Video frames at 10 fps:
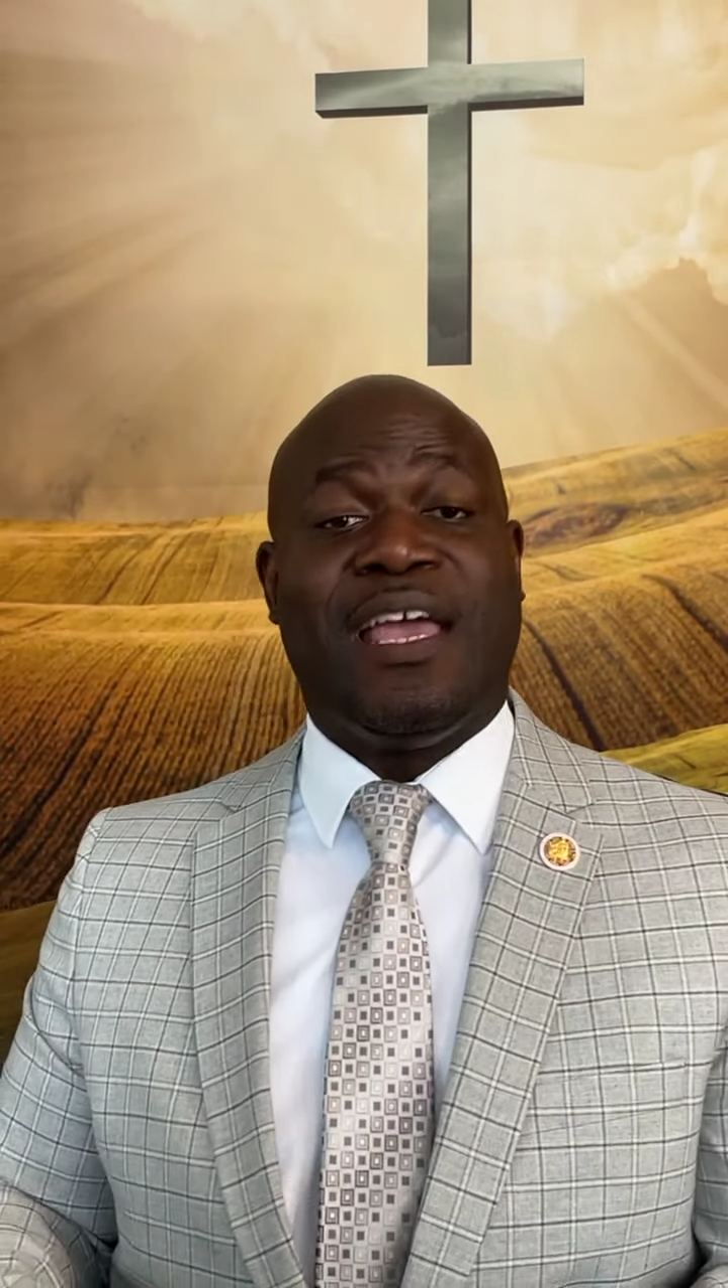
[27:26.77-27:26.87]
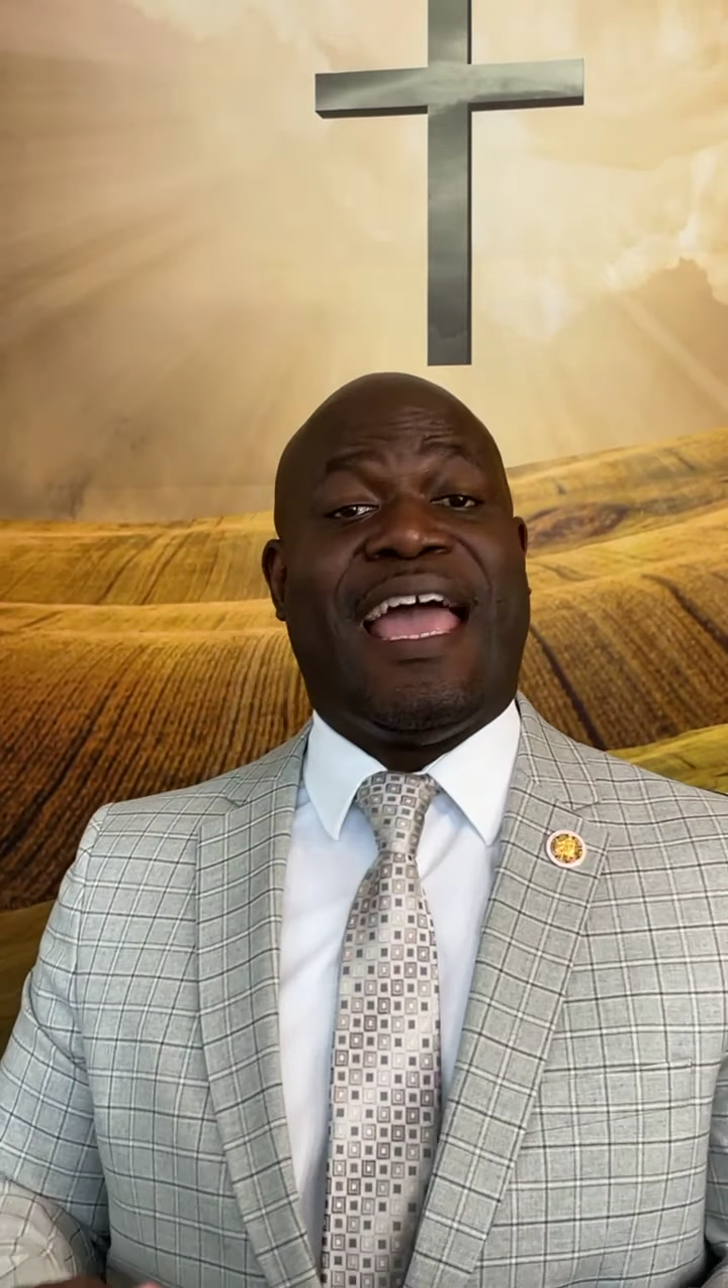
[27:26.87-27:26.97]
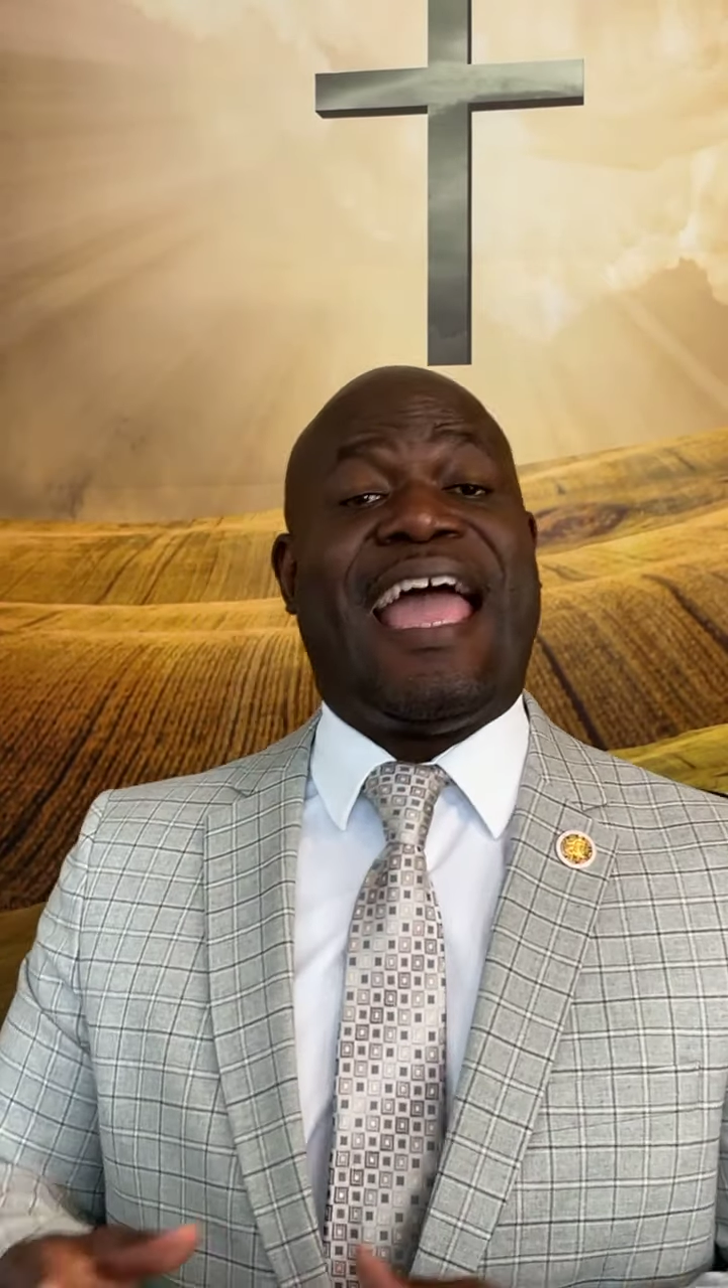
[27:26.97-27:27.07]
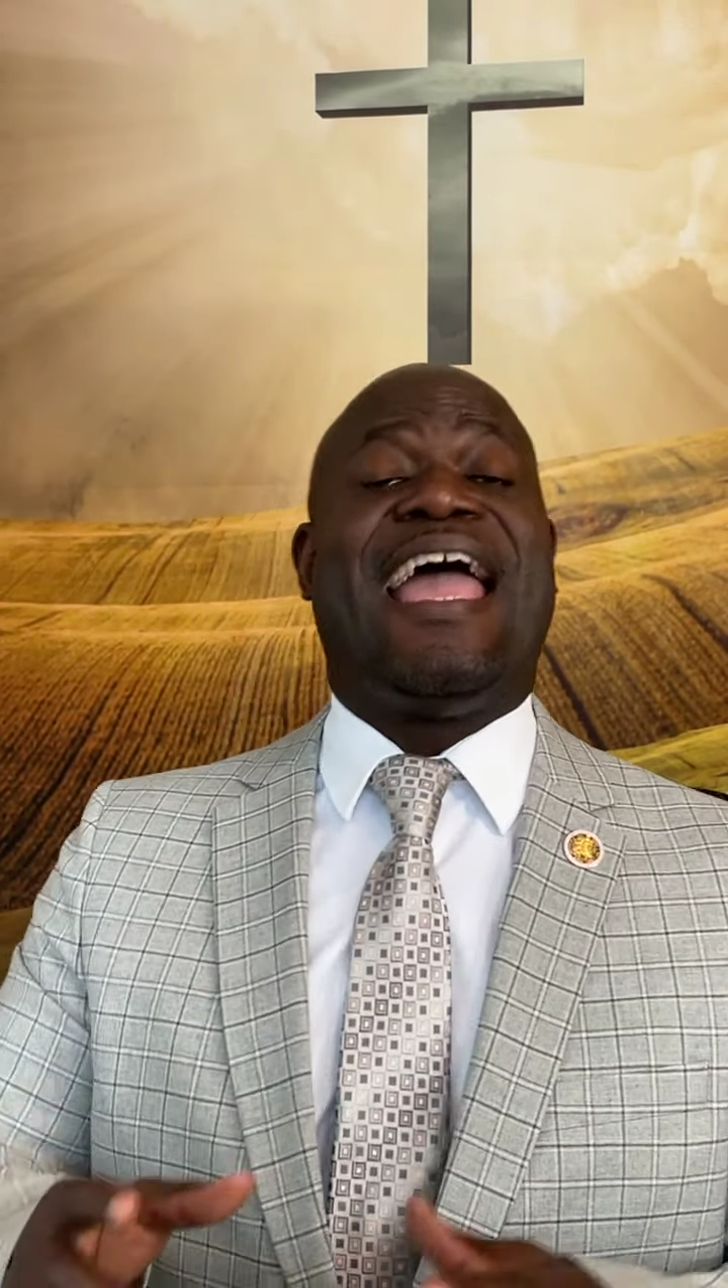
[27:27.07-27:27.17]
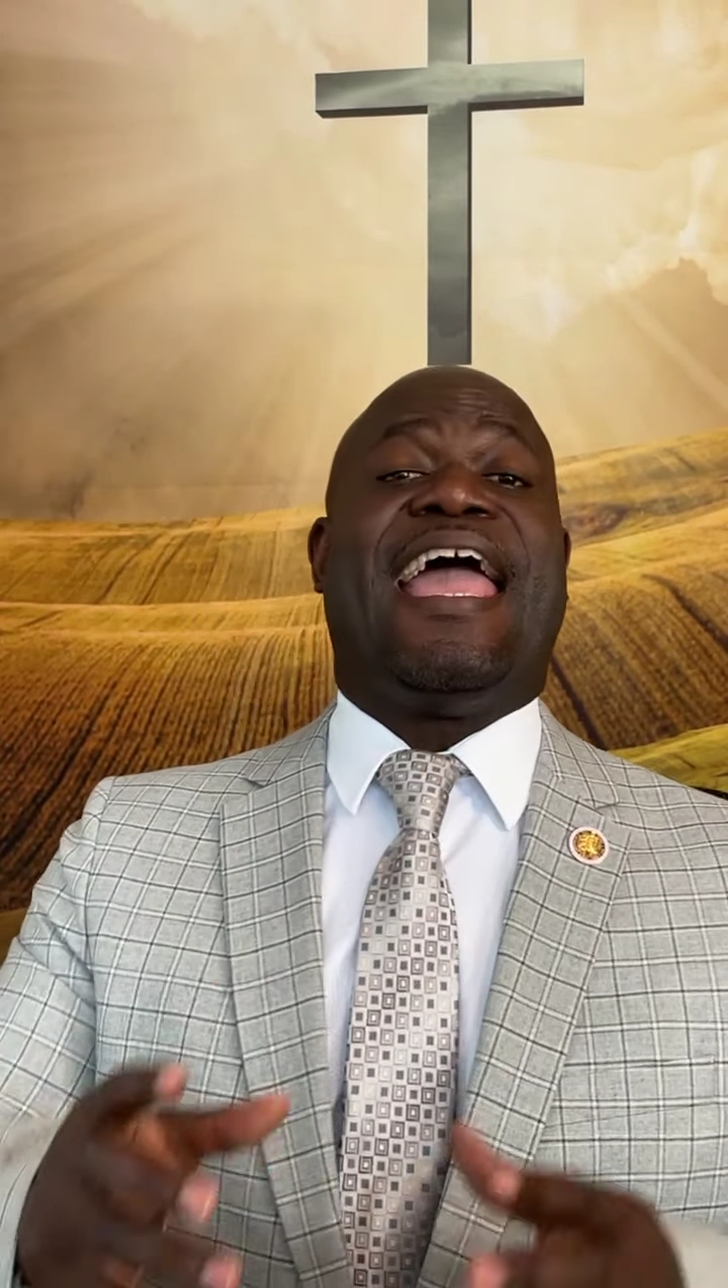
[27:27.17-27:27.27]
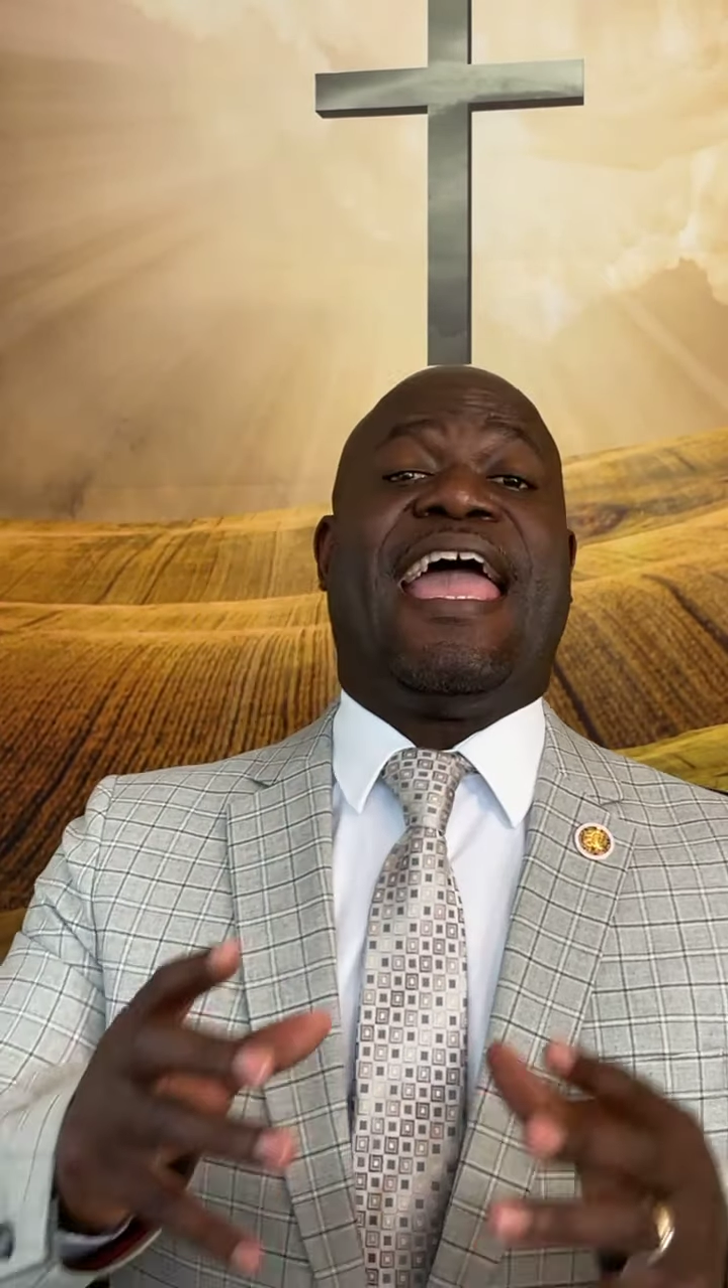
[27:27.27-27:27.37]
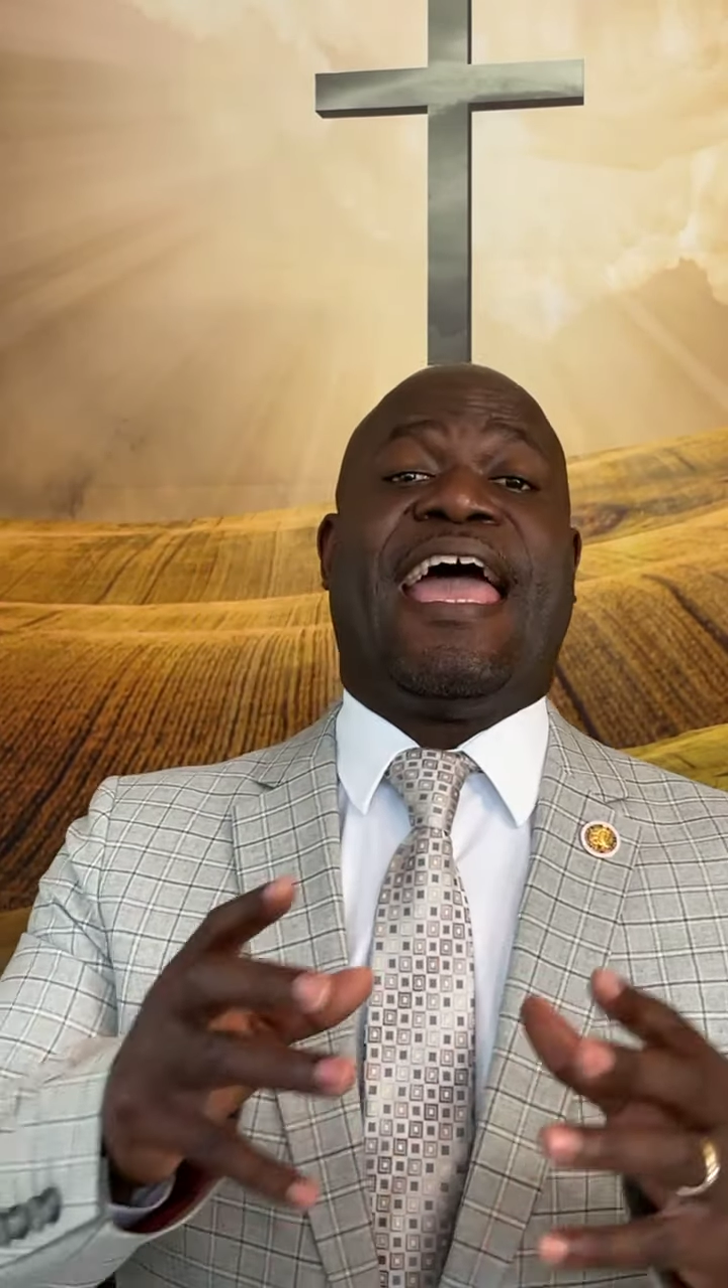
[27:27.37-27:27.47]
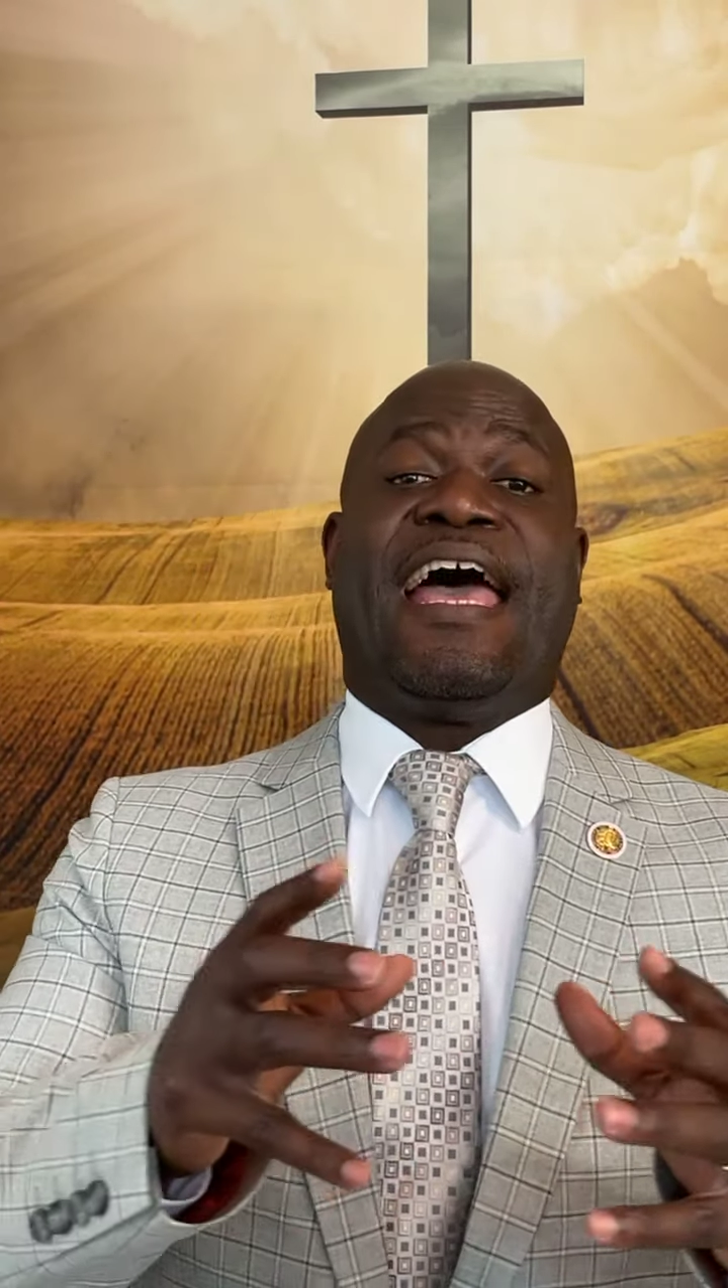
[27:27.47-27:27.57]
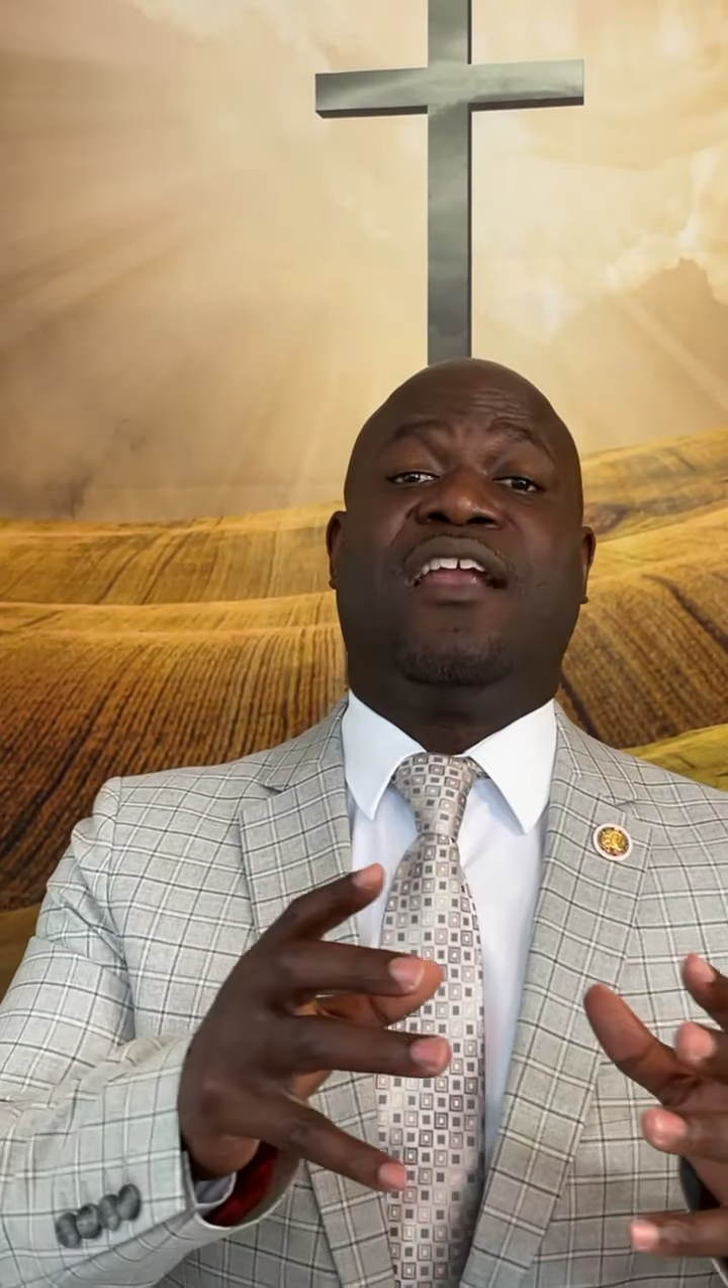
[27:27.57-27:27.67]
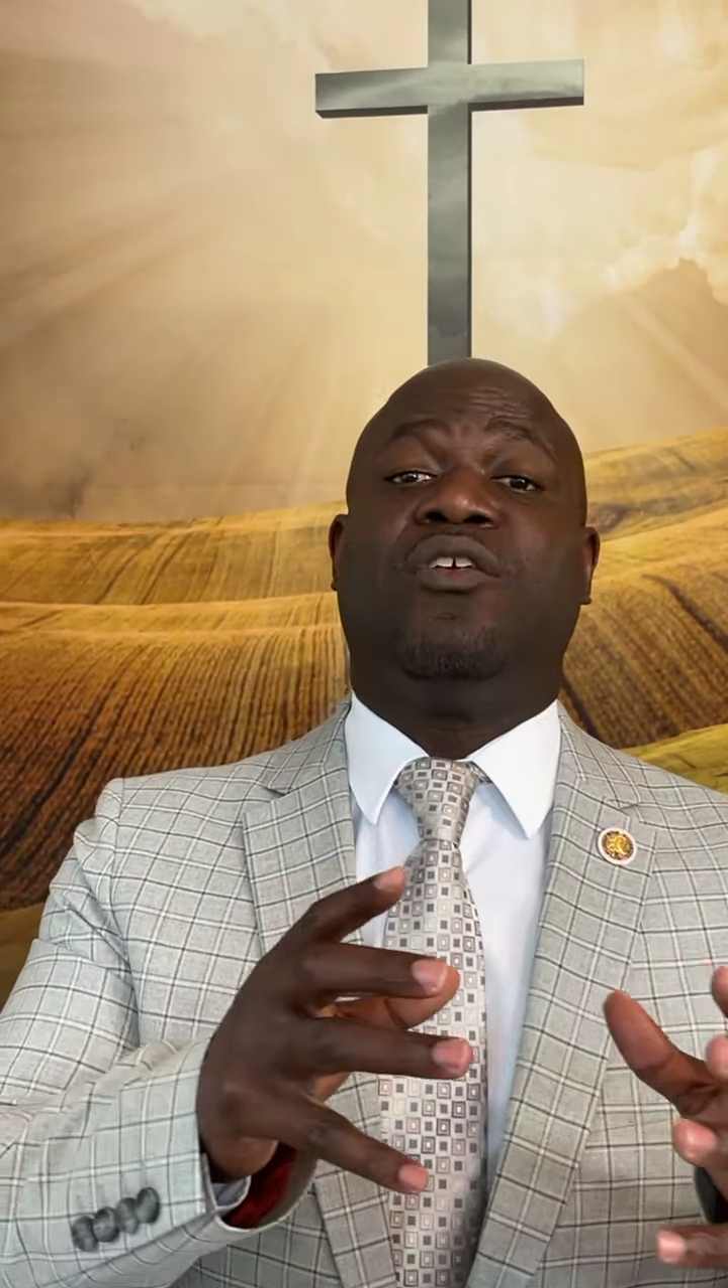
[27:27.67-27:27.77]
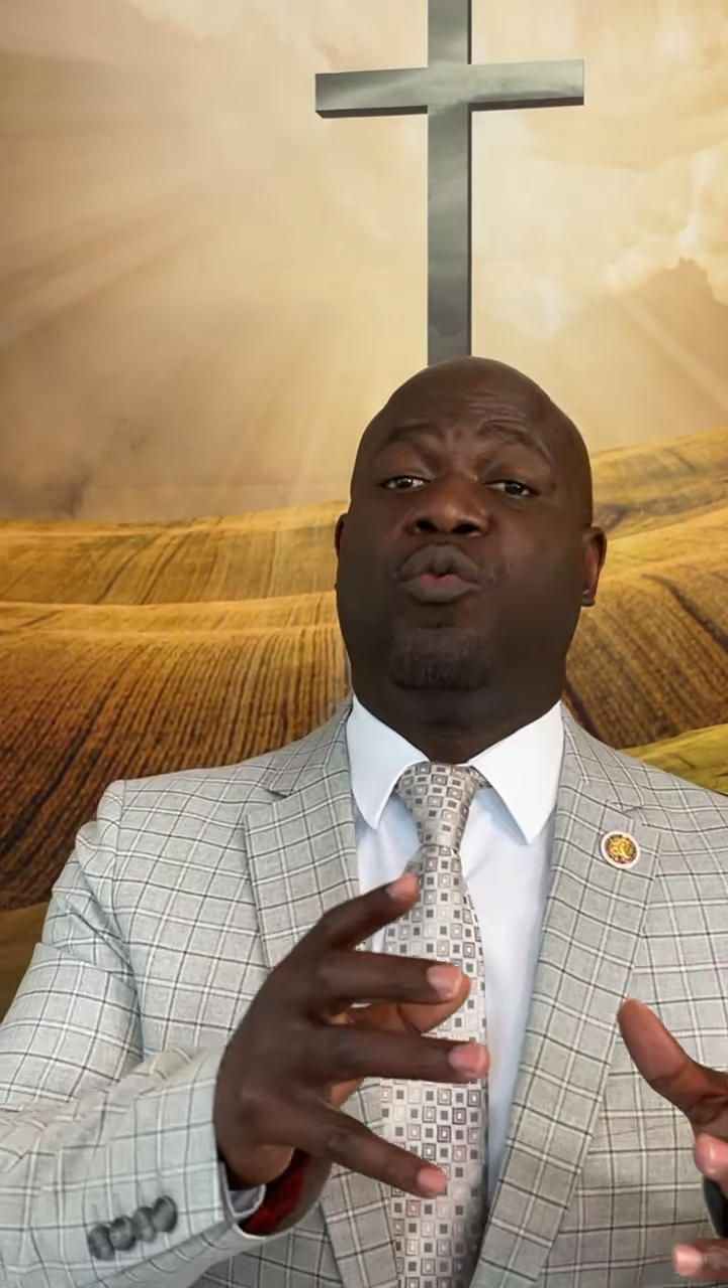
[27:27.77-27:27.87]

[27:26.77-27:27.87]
and